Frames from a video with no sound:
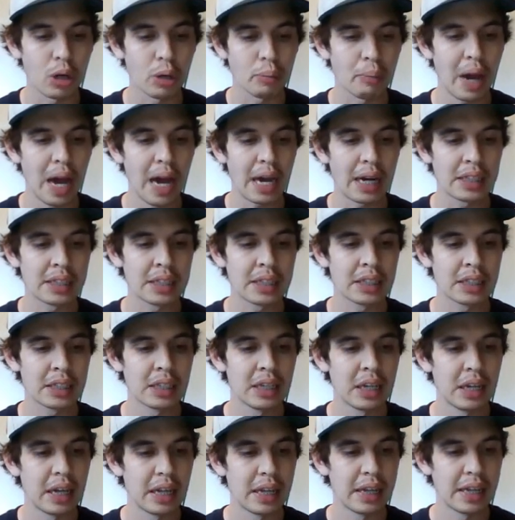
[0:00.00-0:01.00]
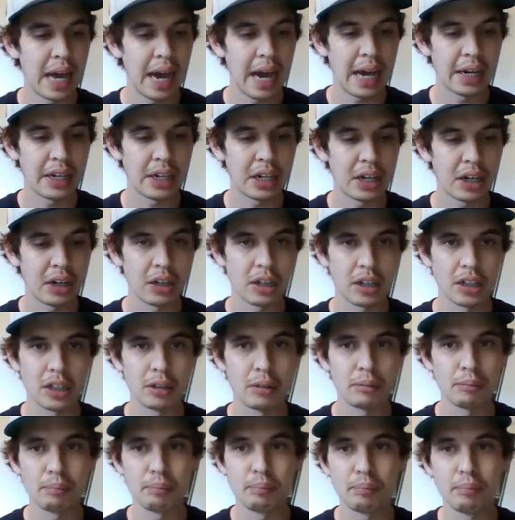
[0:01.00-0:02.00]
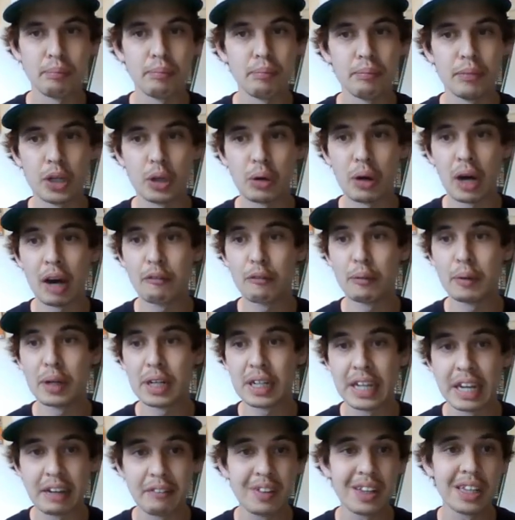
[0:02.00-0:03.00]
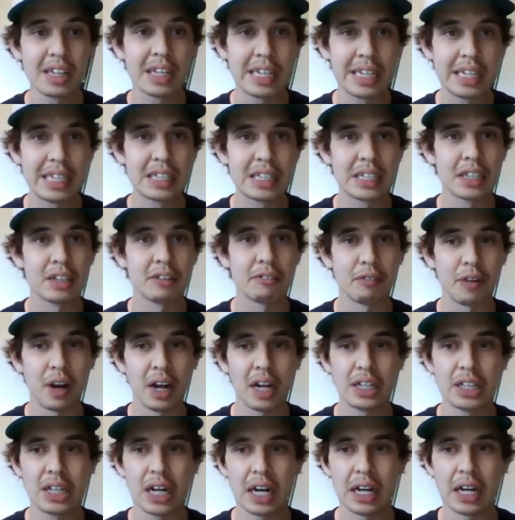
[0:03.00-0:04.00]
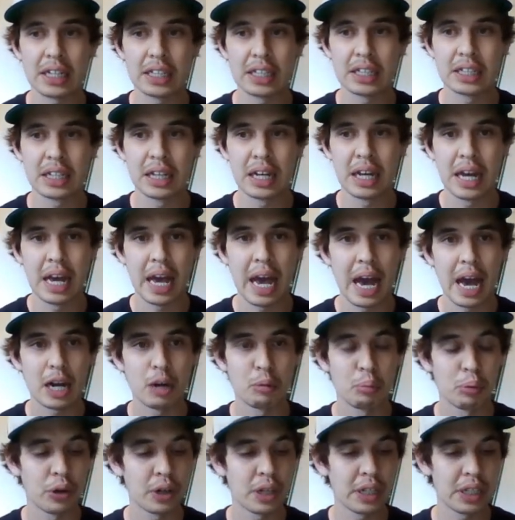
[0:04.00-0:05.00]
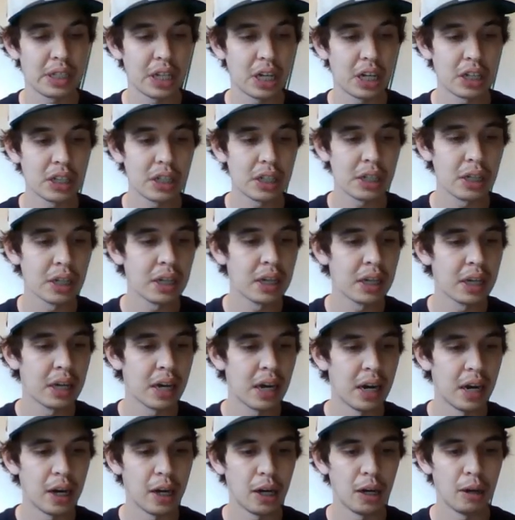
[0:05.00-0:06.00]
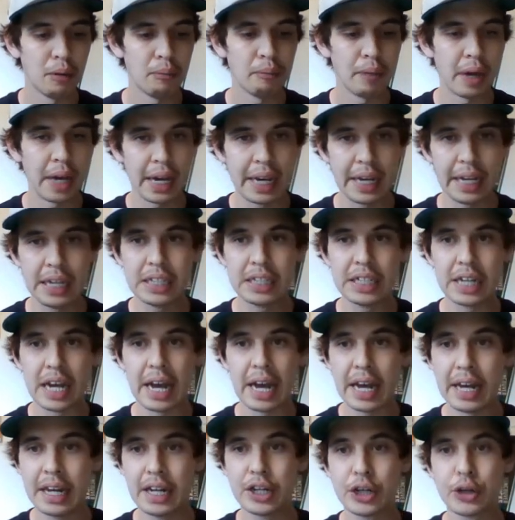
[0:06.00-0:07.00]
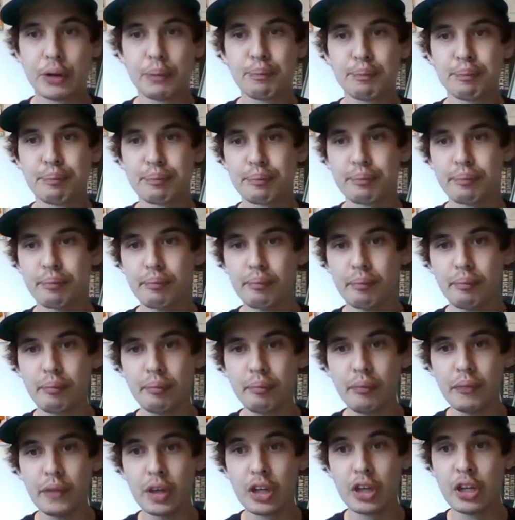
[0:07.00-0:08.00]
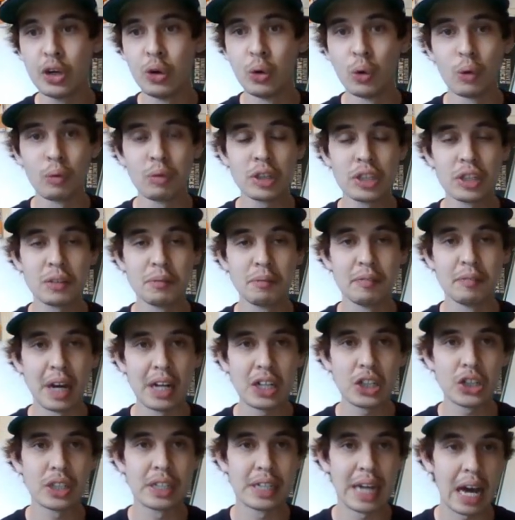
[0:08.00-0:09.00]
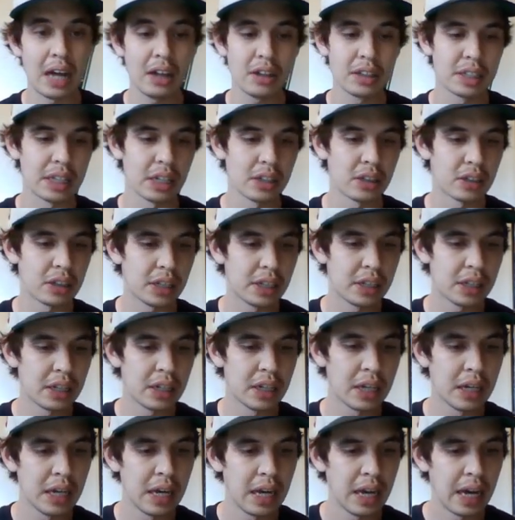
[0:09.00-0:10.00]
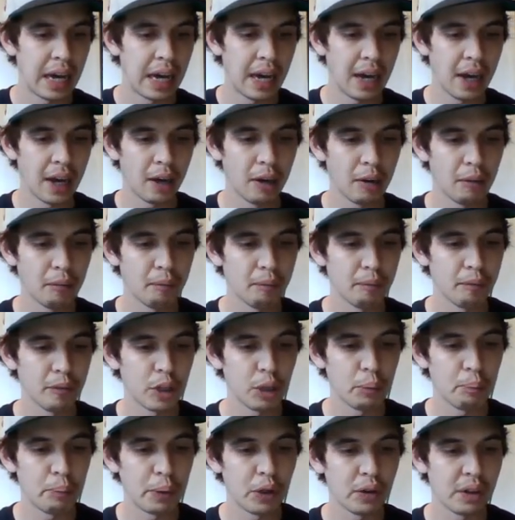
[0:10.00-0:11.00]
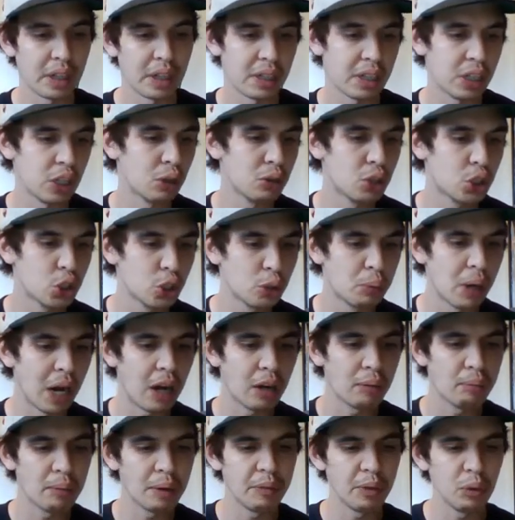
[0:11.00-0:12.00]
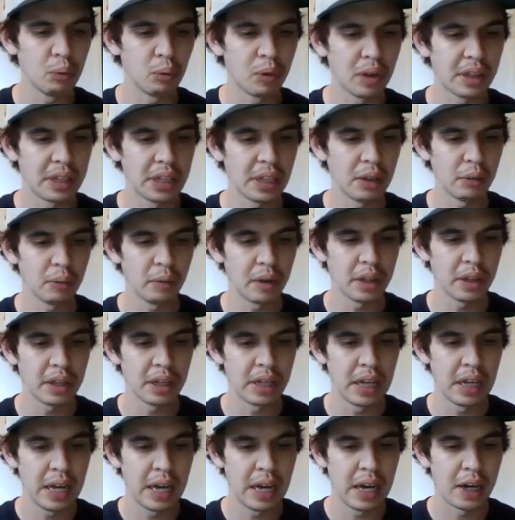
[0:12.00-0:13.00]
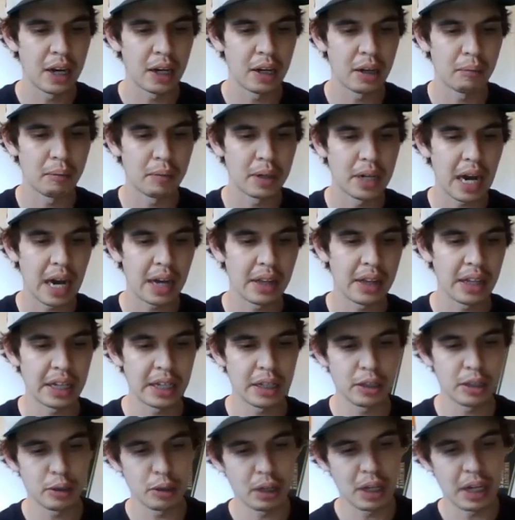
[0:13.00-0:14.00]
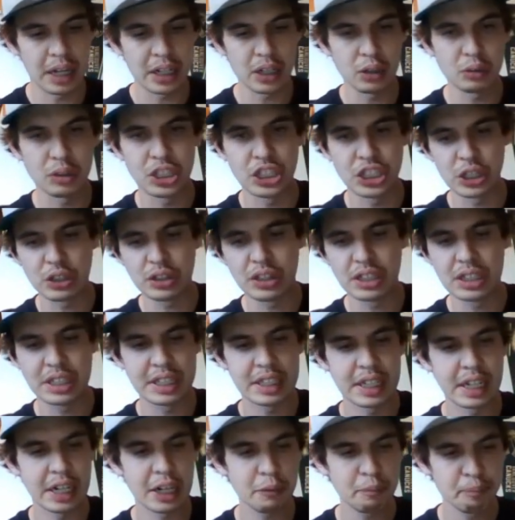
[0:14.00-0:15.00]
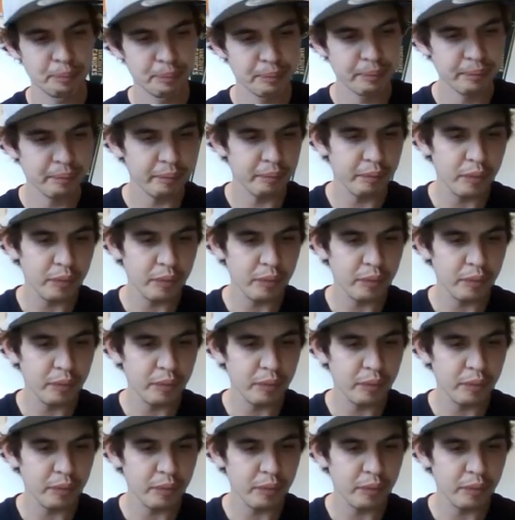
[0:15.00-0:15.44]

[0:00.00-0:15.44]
quarterbacks that are, have been given the keys to the franchise at a pretty young age, and over some veteran talents that are in the building. Drew Brown, maybe one thing with a guy like, I know Schultz is there,